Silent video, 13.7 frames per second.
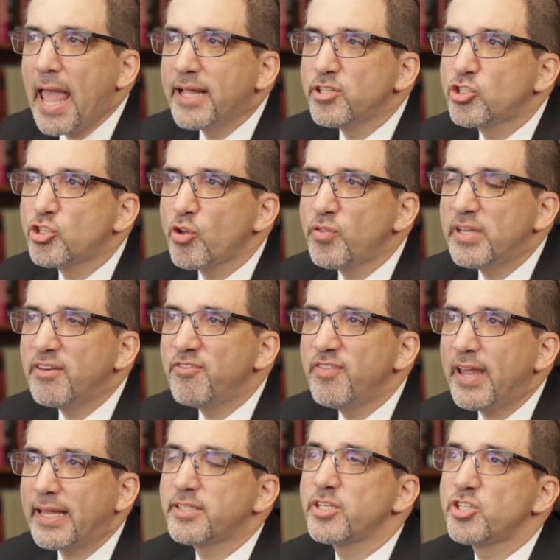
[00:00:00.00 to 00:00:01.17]
And so the
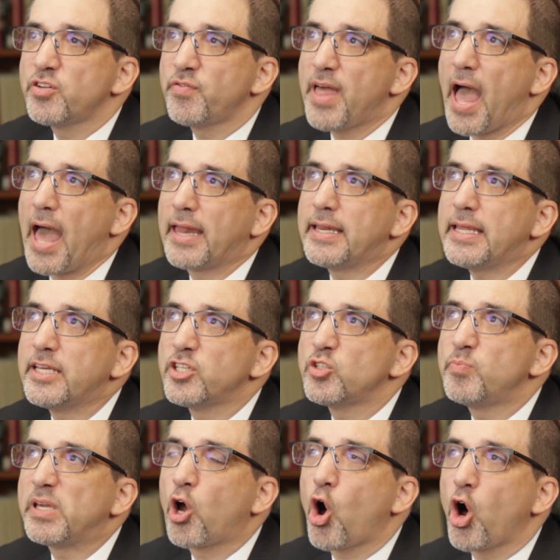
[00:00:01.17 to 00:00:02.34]
advantage of that is
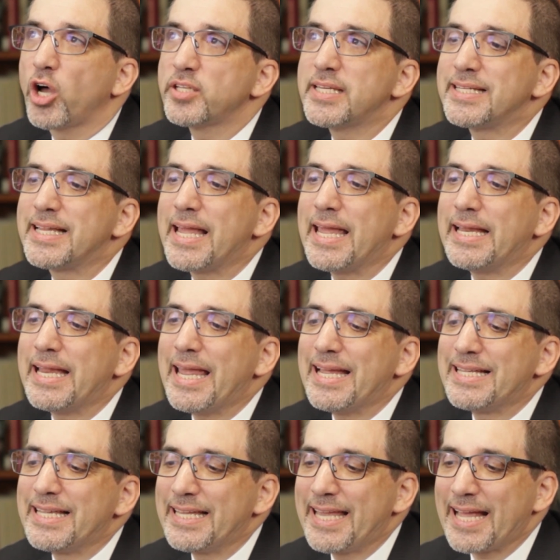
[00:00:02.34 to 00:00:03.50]
because
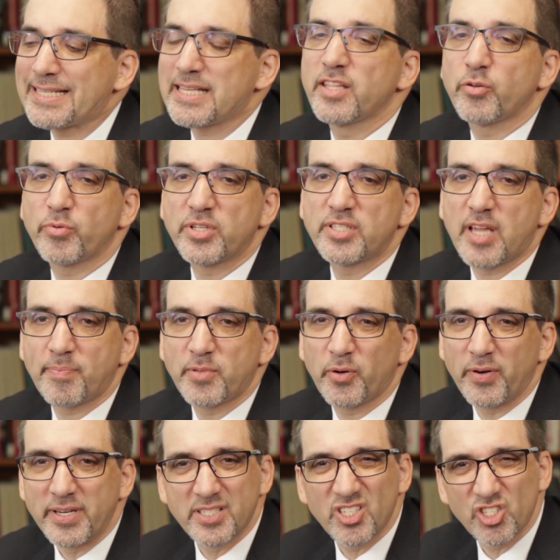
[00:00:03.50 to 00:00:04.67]
it gets on the receptor
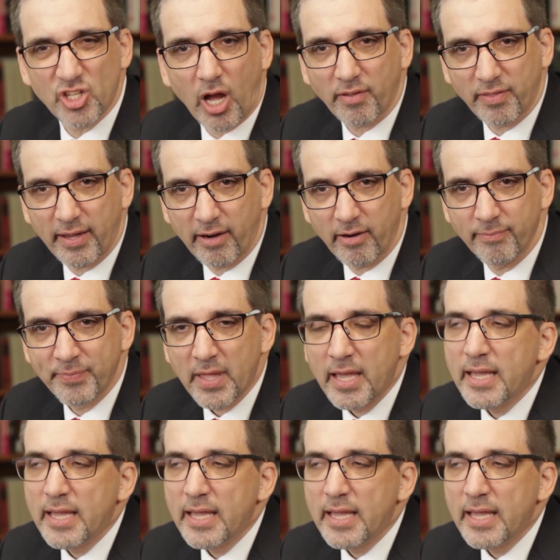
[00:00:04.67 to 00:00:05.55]
and is stuck there,